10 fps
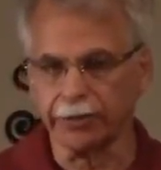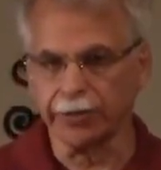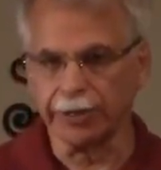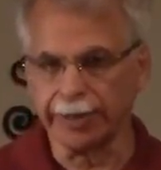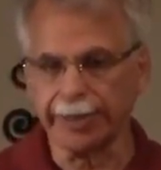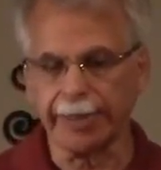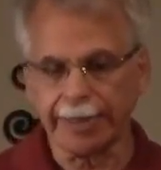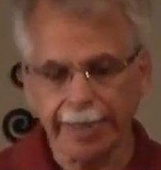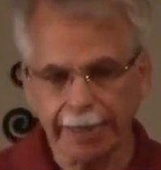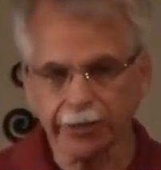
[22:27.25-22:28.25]
so today
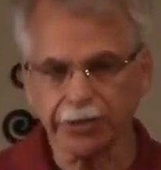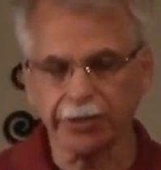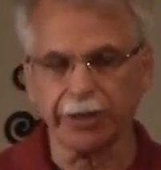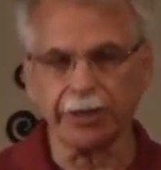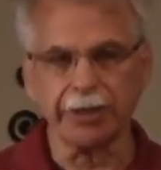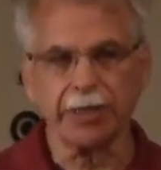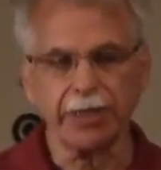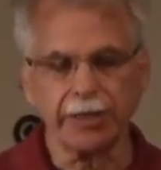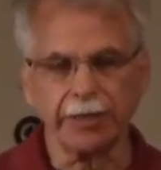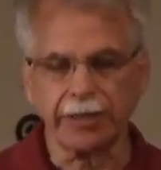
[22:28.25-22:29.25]
I can say
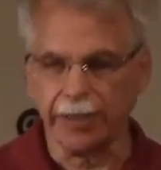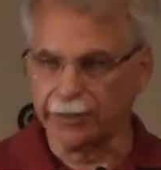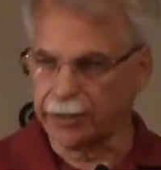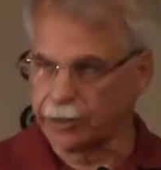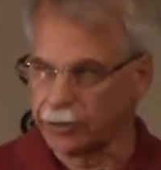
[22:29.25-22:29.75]
that yes, I